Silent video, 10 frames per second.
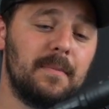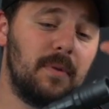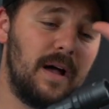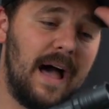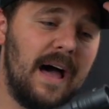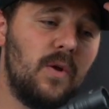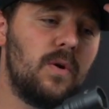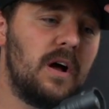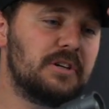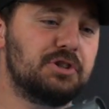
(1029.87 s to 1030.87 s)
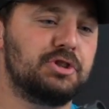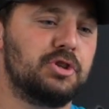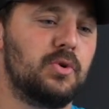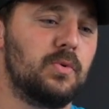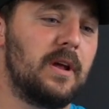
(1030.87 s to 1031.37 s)
but I do not
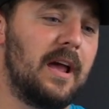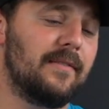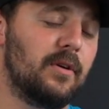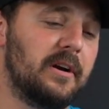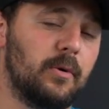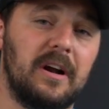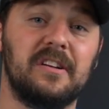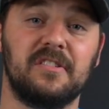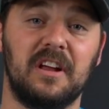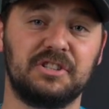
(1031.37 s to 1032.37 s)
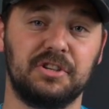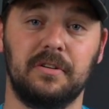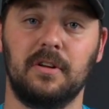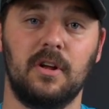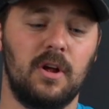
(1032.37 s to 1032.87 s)
shoot every range
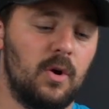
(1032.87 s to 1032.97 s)
session,